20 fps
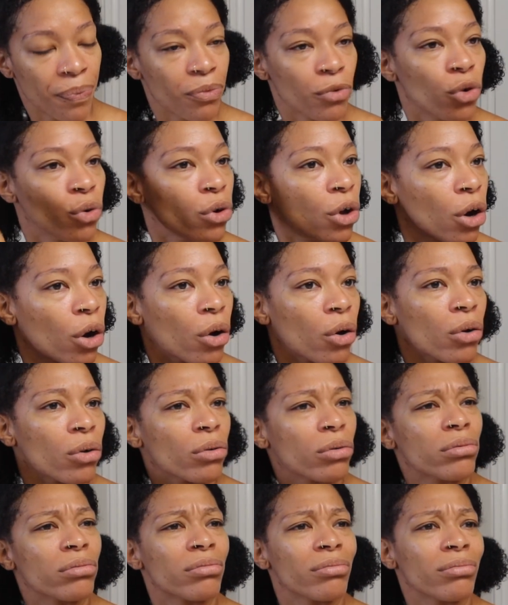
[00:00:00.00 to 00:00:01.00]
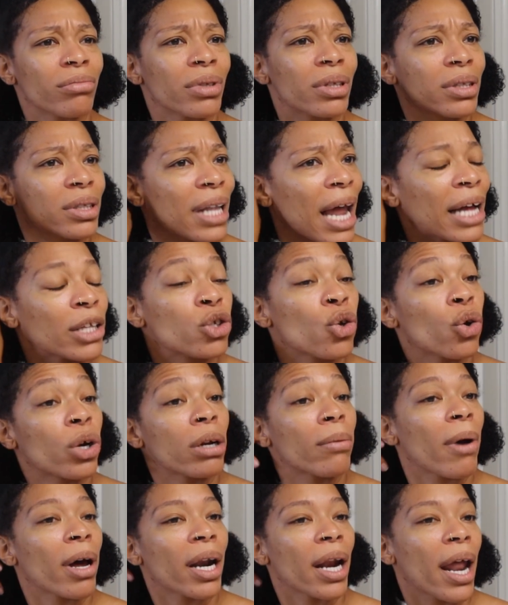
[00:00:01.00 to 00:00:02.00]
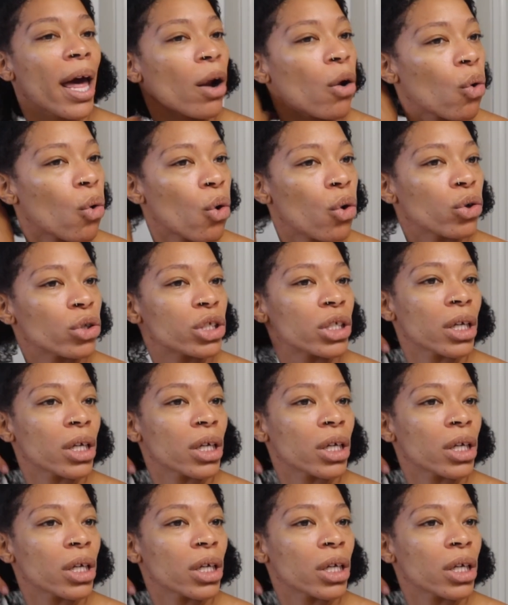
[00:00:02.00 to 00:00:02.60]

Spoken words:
you know, not talking about it at all